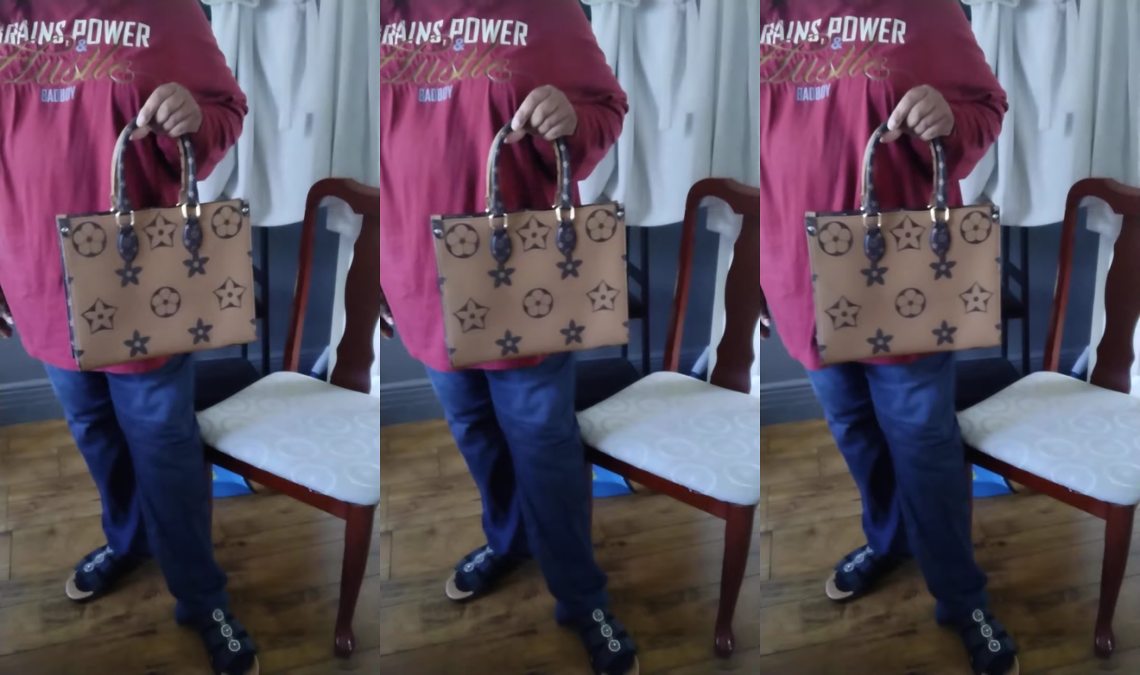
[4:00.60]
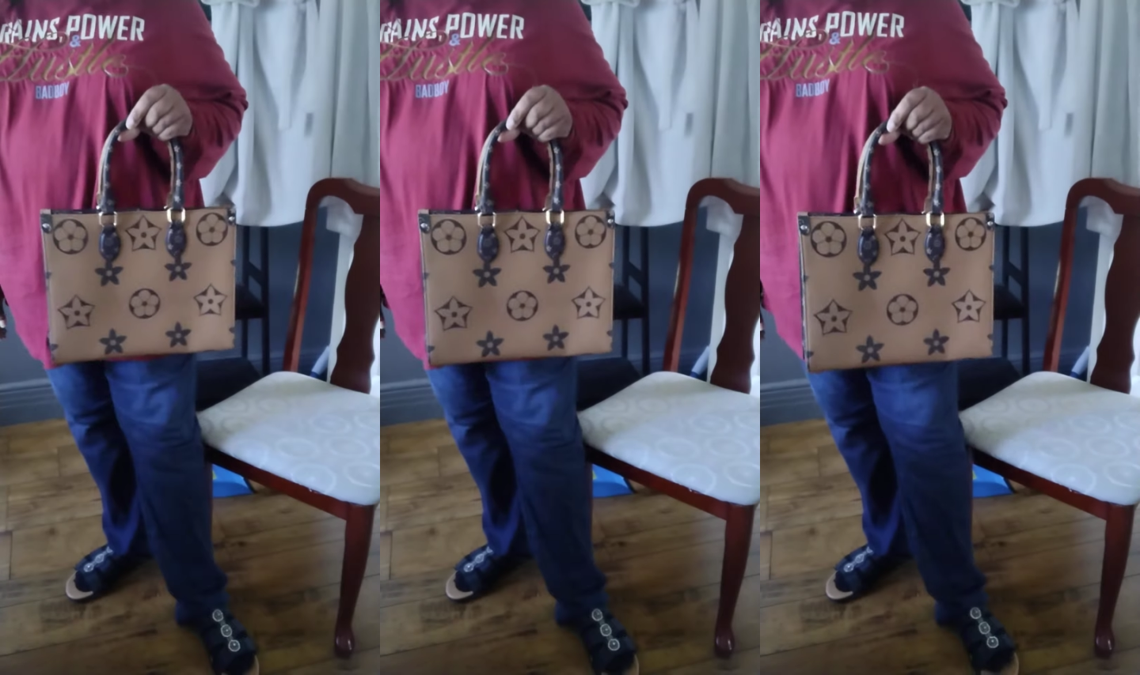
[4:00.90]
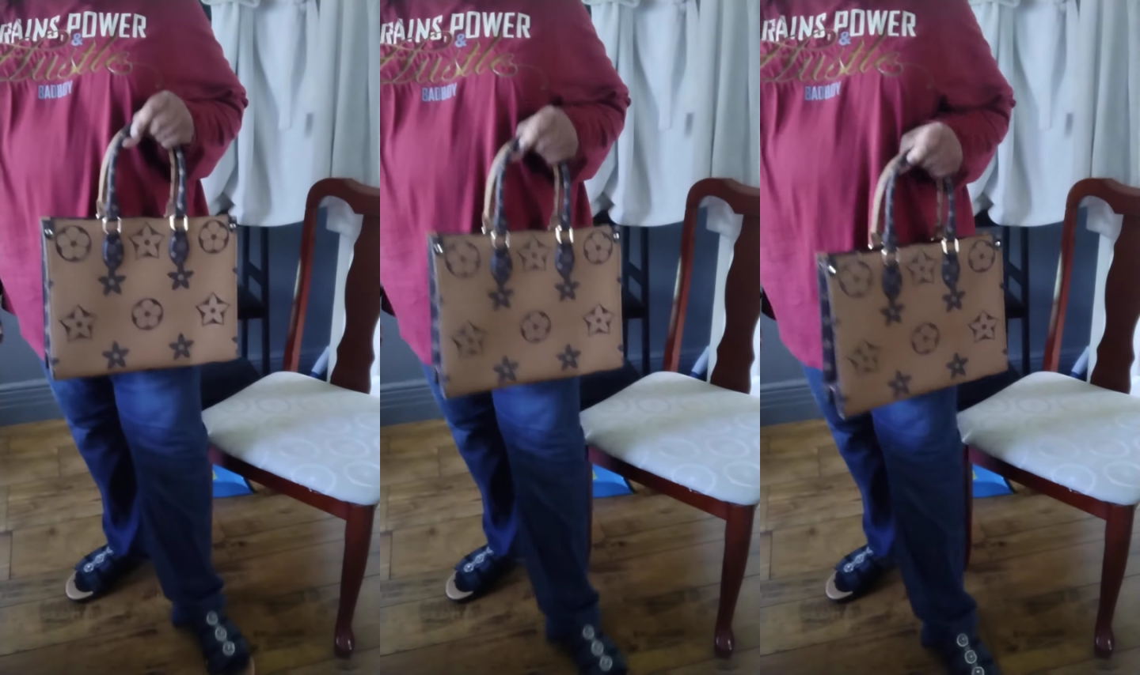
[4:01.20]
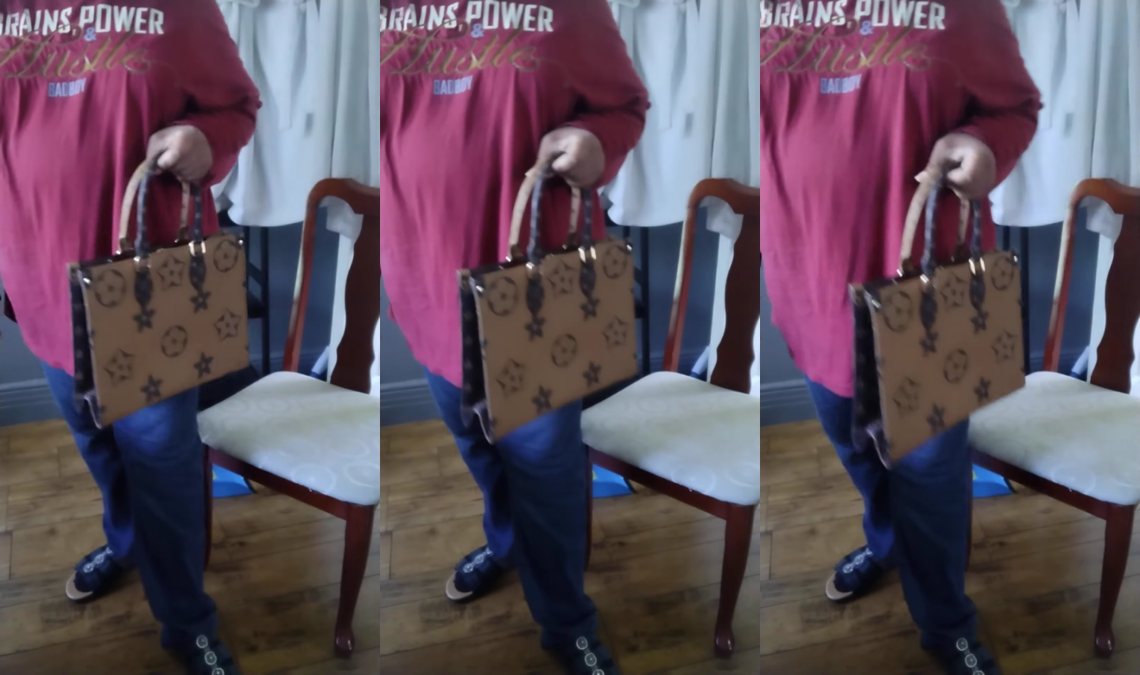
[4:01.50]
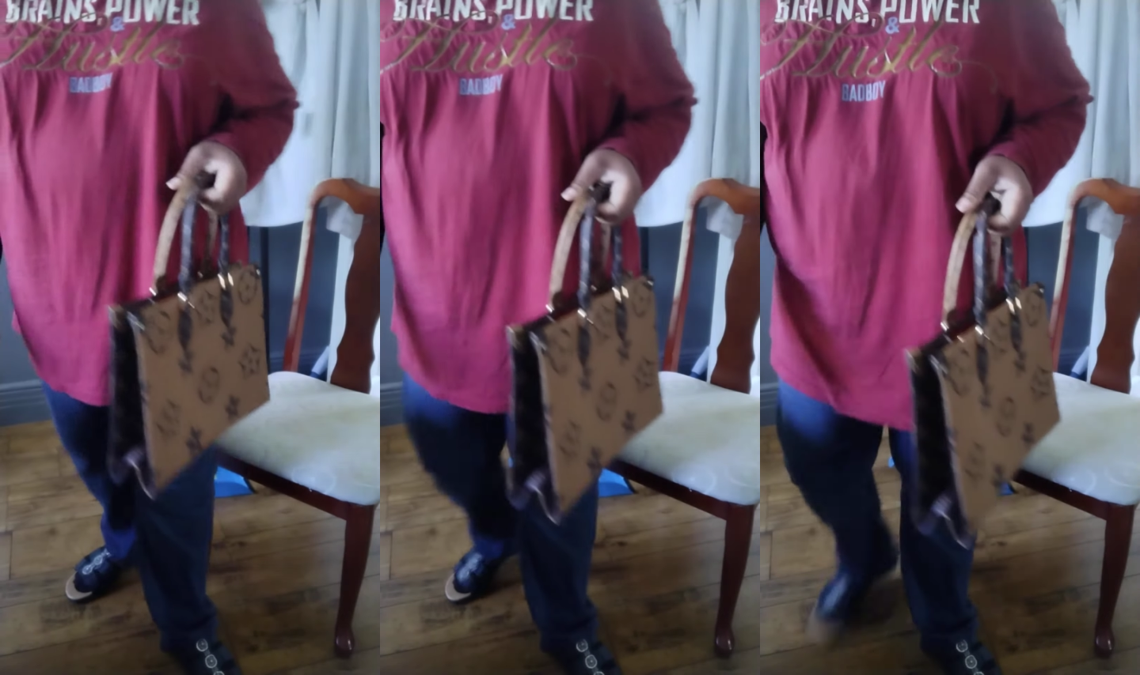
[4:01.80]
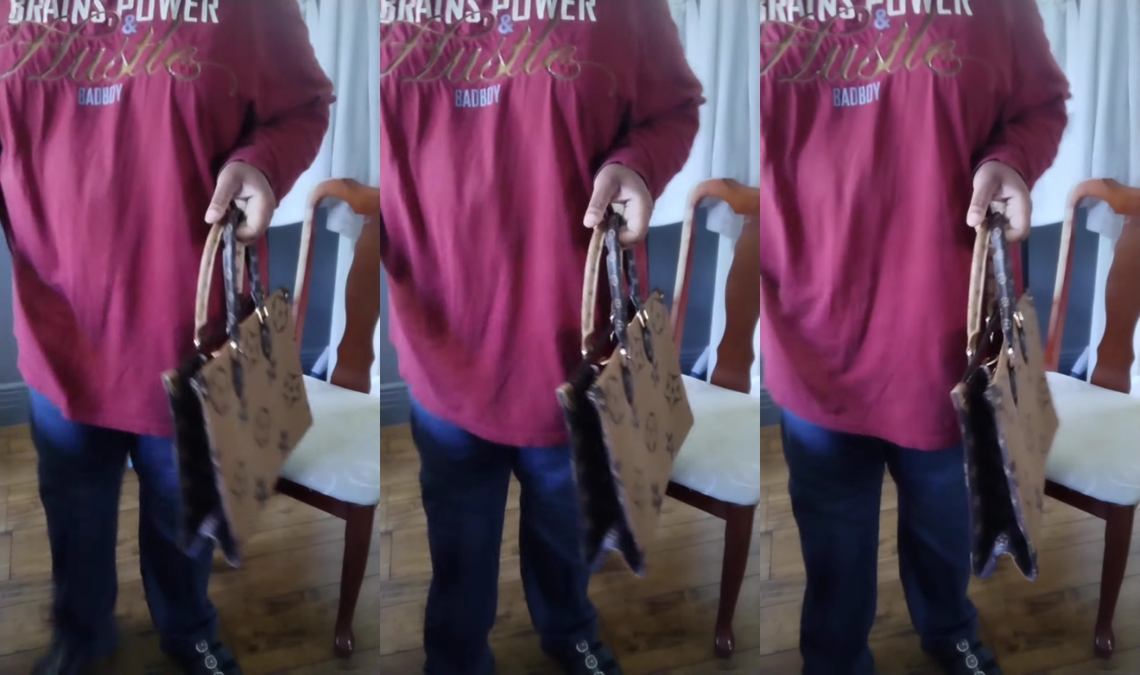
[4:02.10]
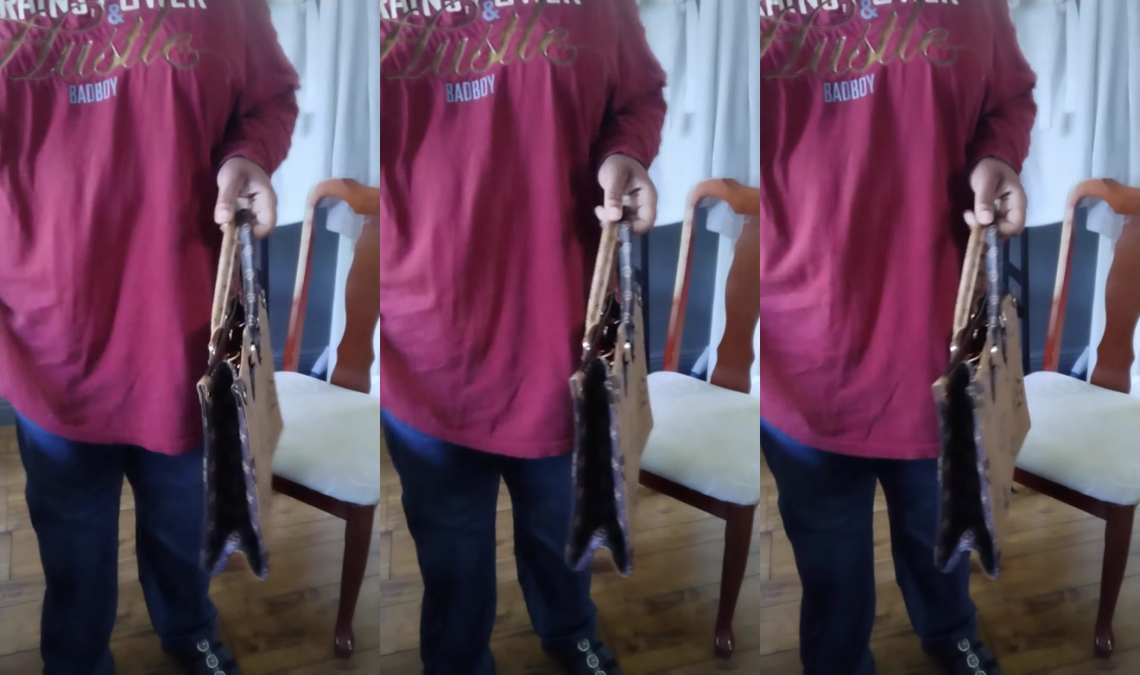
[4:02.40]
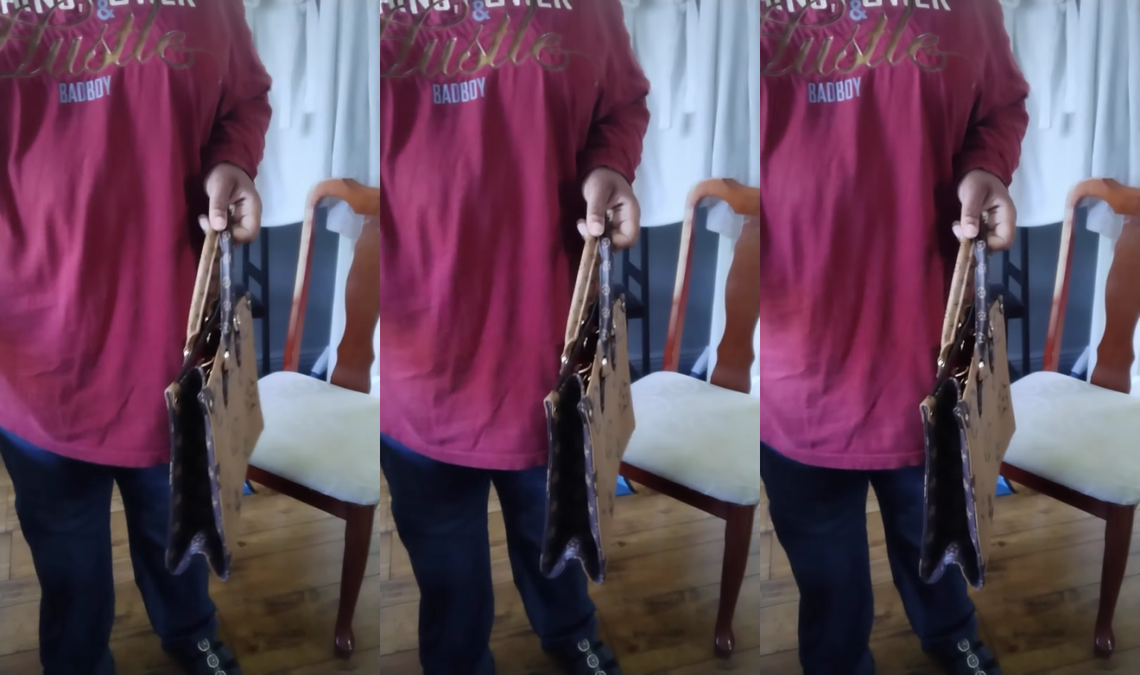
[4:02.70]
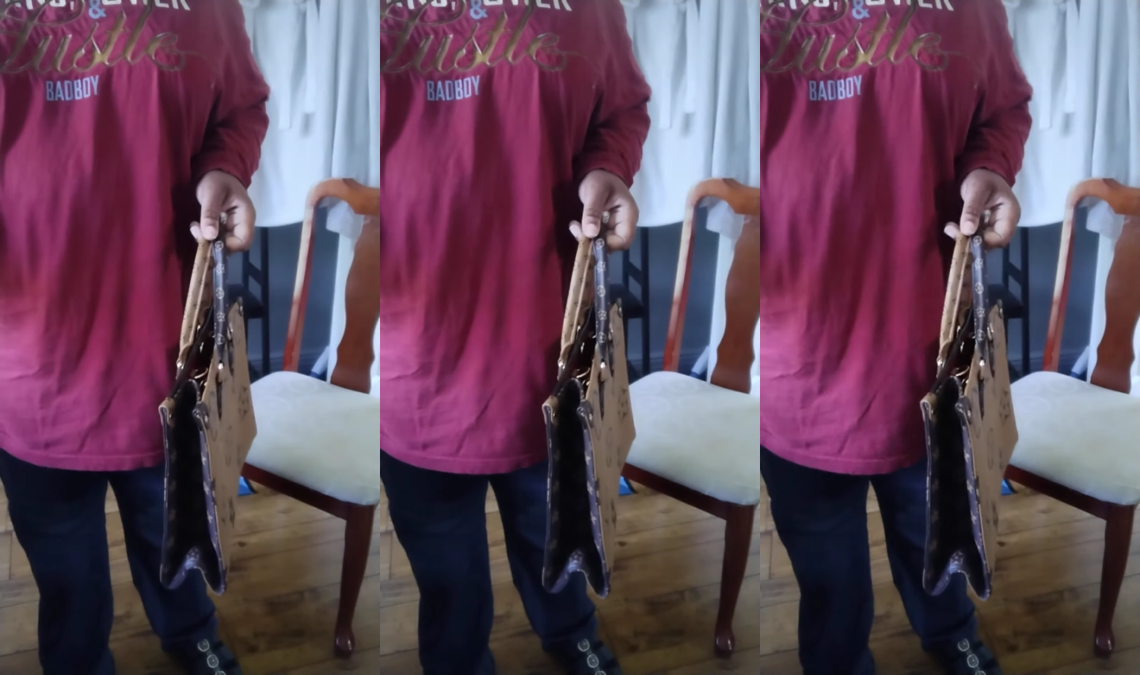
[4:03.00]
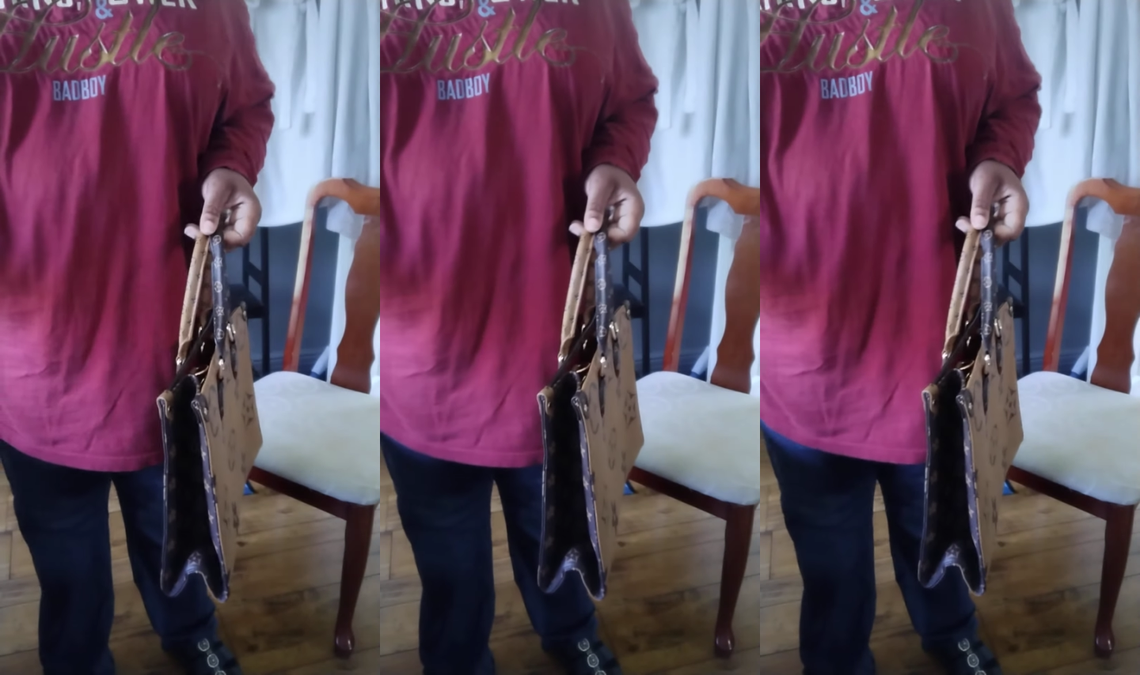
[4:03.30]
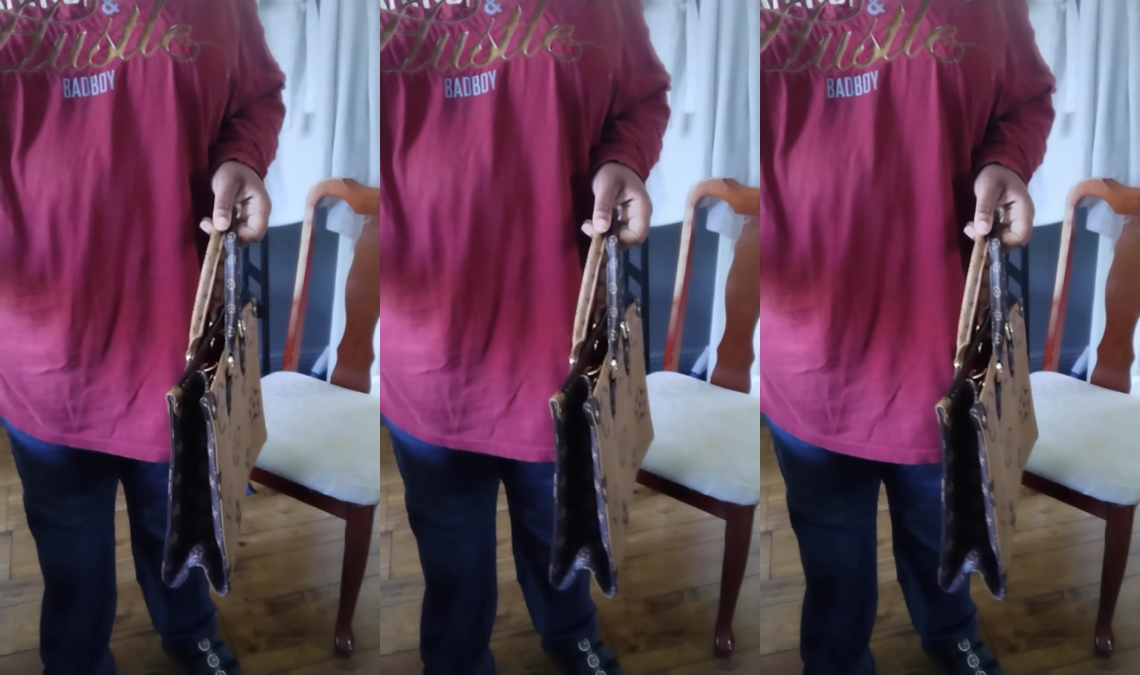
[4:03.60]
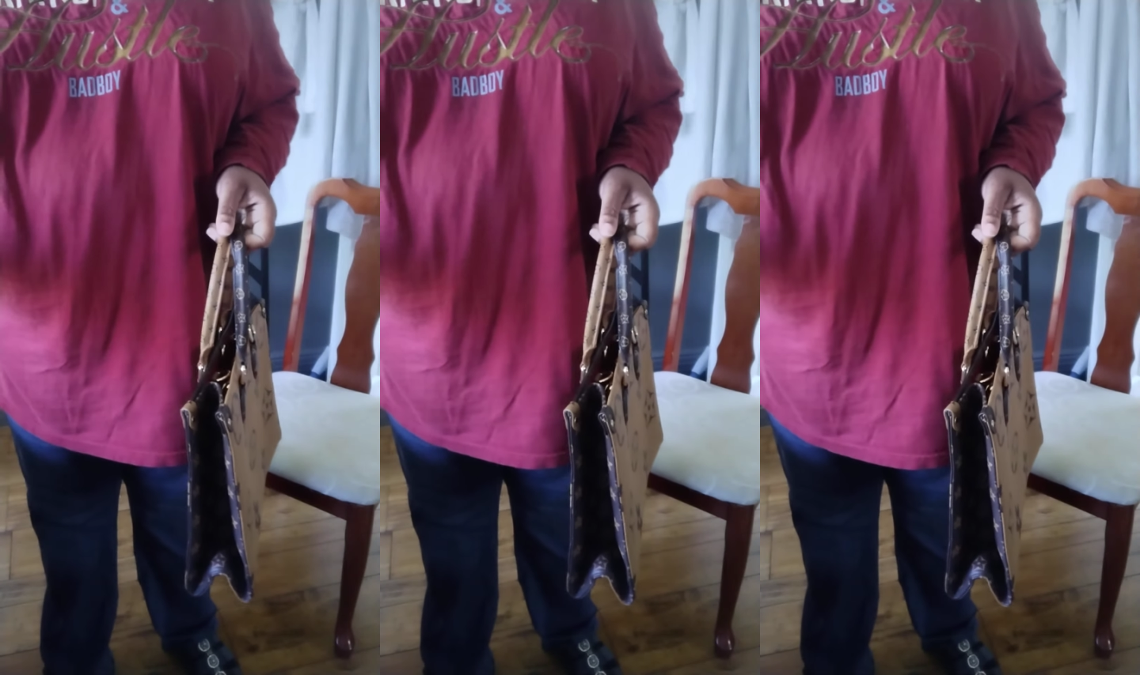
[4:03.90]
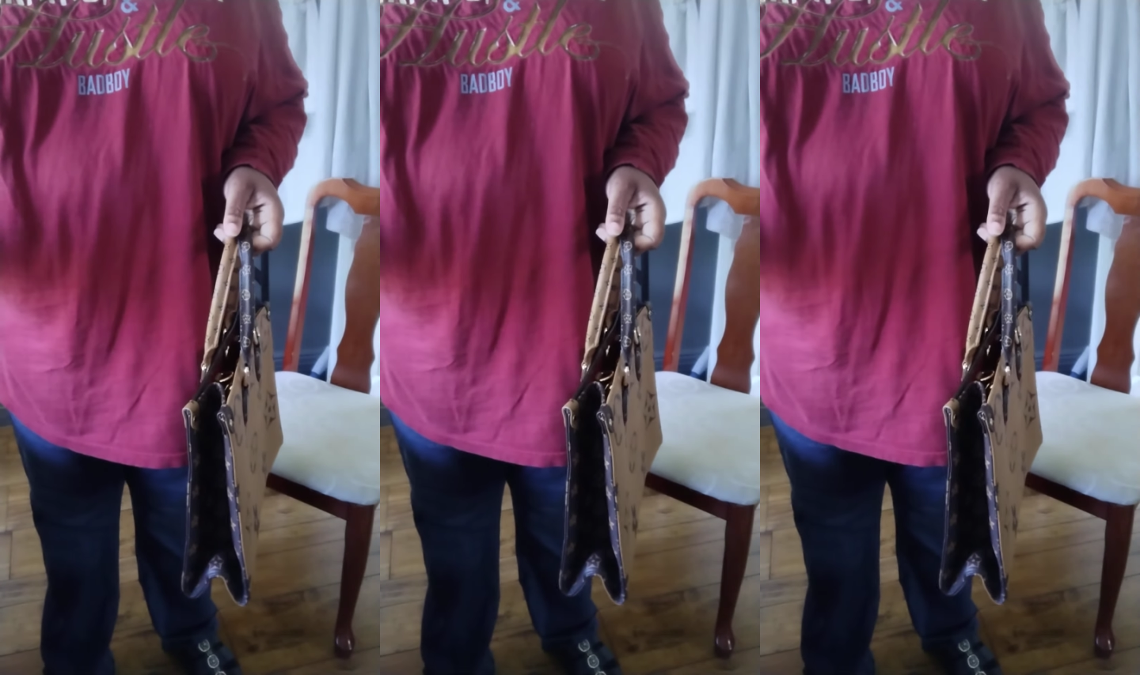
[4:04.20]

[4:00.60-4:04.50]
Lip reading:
[unreadable: no face in view]